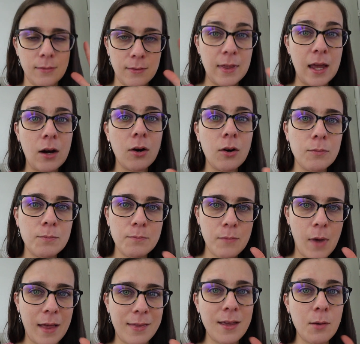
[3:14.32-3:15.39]
they're,
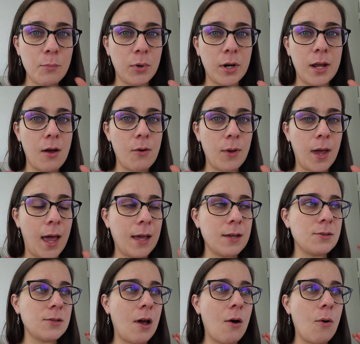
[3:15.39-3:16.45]
I think, pretty okay.
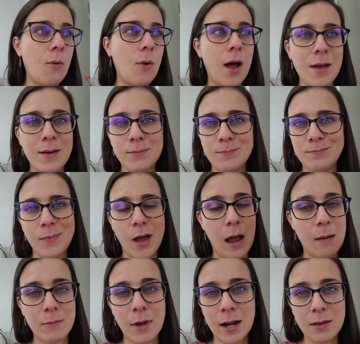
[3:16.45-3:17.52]
So I,
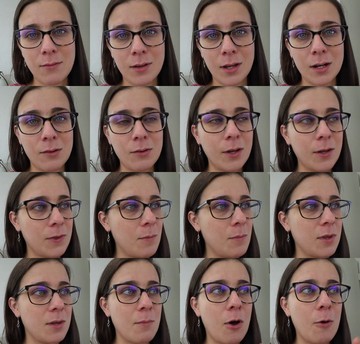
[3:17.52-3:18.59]
I'm not even gonna look at them
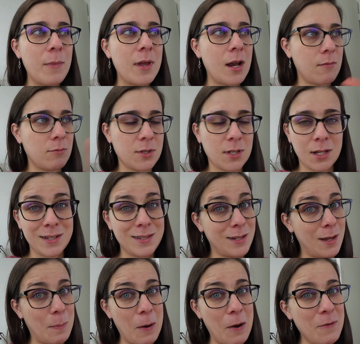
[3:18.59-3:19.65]
at the moment. I'm just gonna
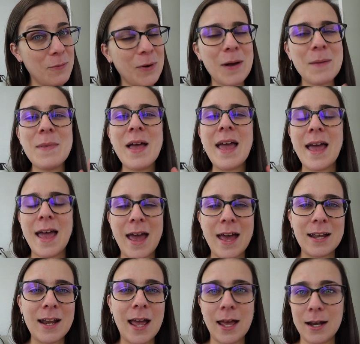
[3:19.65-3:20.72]
skip over them
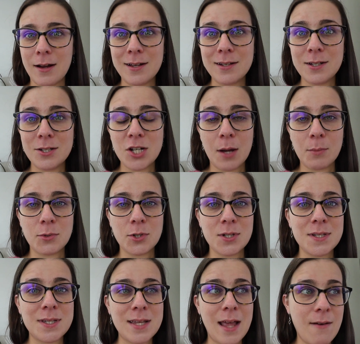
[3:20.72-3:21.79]
and head on to chapter
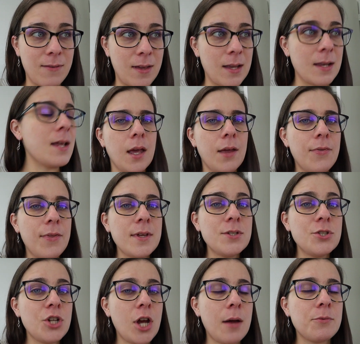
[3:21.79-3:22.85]
seven. In
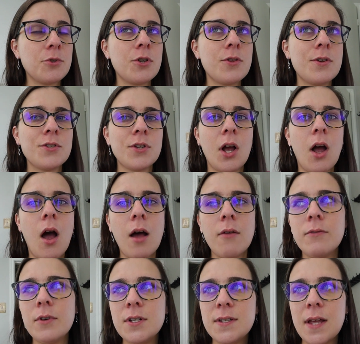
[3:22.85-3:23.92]
this chapter, there's a
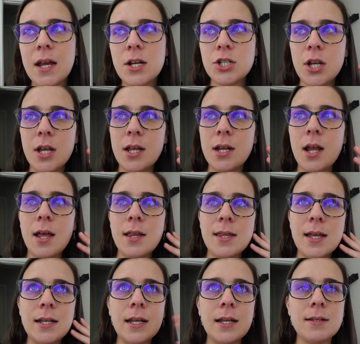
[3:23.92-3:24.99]
conversation
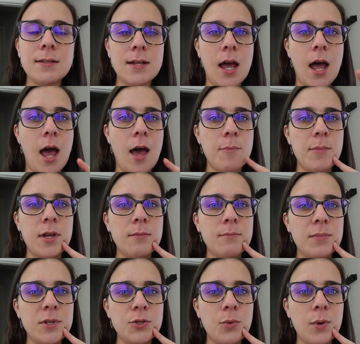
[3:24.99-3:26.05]
that needs to happen
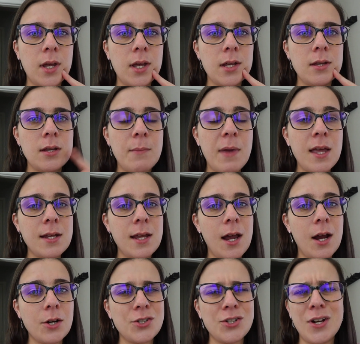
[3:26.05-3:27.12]
between the main
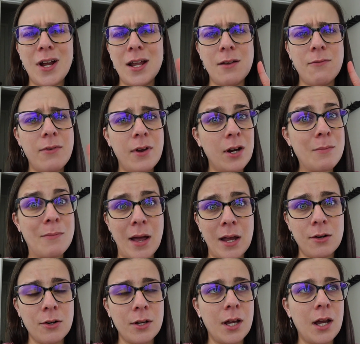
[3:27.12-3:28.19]
character and a very
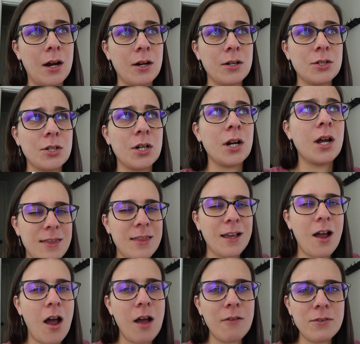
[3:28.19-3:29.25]
minor character. The
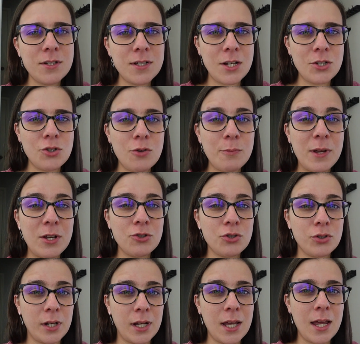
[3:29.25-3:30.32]
conversation will be
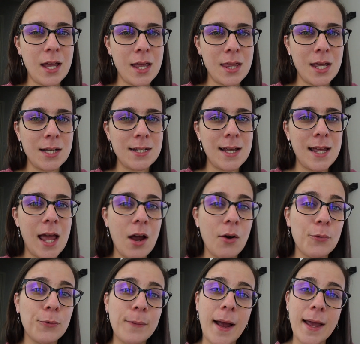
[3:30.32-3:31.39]
tricky, I think, to get
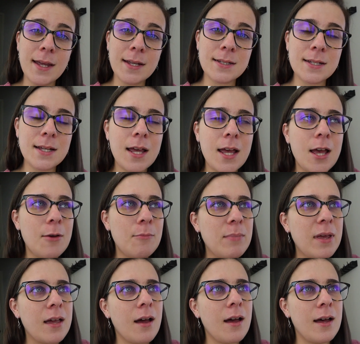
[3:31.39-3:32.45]
right,
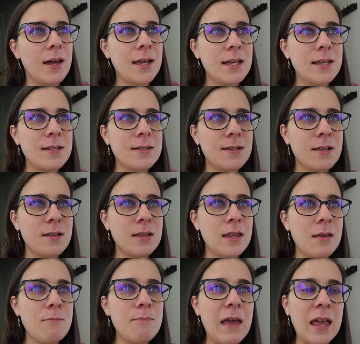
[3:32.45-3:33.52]
because
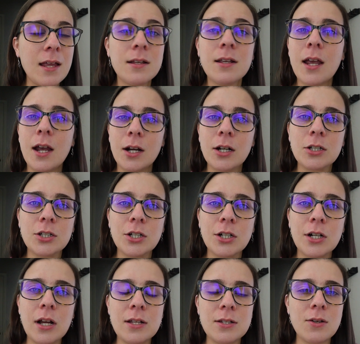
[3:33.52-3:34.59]
the main
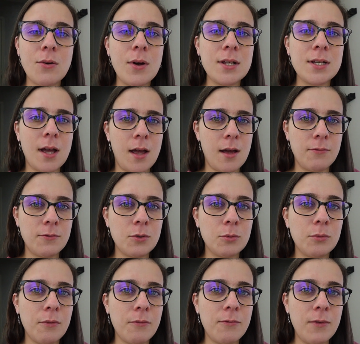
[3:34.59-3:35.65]
character is going to have to
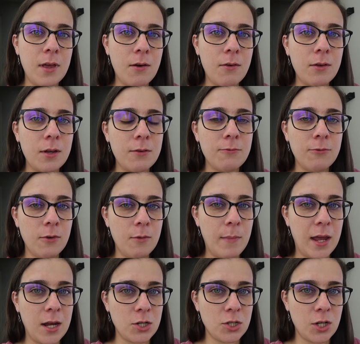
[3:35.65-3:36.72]
reveal
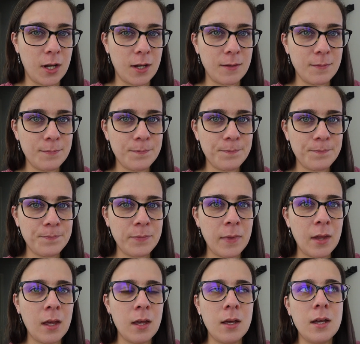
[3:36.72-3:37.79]
information
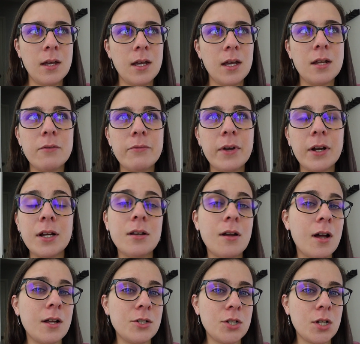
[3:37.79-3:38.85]
in a very
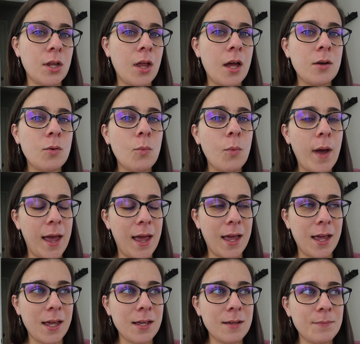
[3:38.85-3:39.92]
nonchalant
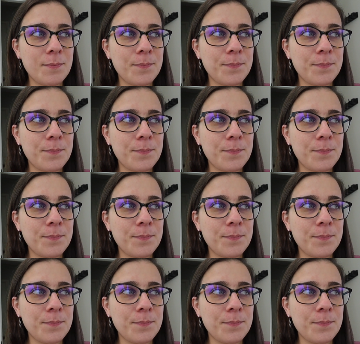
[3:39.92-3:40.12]
way